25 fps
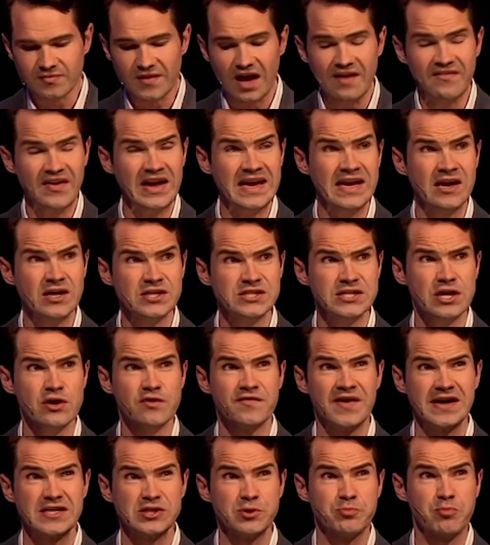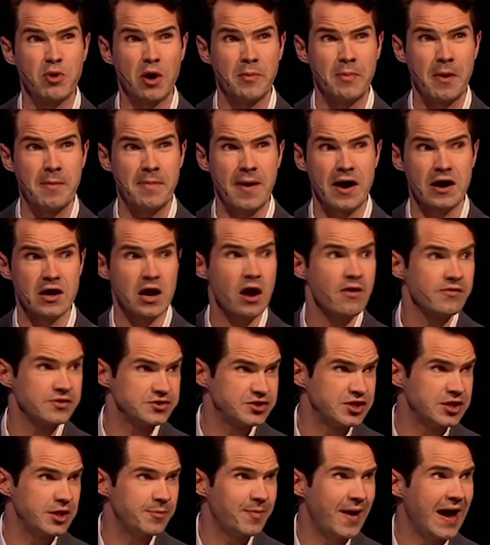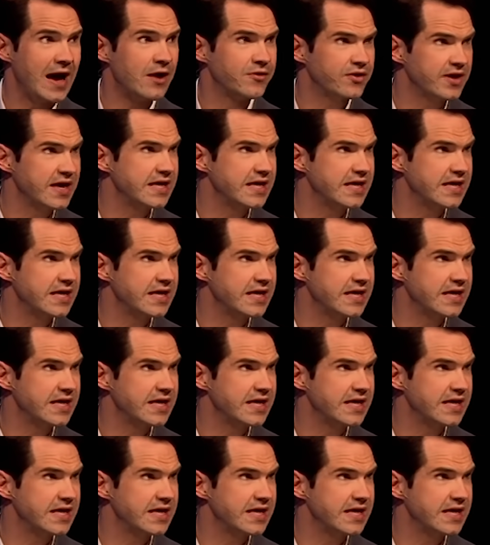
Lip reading: I've had an idea of how to prop up our currency, the pound,